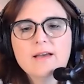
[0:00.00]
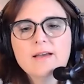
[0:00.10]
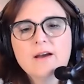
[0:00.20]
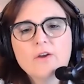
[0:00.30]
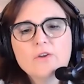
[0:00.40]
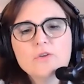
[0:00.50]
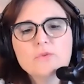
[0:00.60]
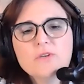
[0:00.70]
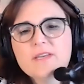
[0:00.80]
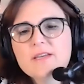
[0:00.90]
Are you
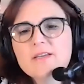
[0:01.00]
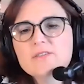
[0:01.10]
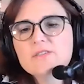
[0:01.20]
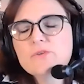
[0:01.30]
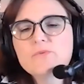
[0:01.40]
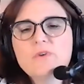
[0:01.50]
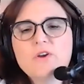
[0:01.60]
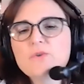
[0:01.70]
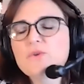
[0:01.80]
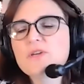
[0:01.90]

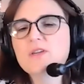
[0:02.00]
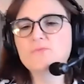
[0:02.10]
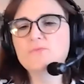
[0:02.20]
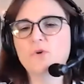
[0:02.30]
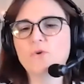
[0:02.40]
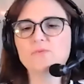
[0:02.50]
looking forward,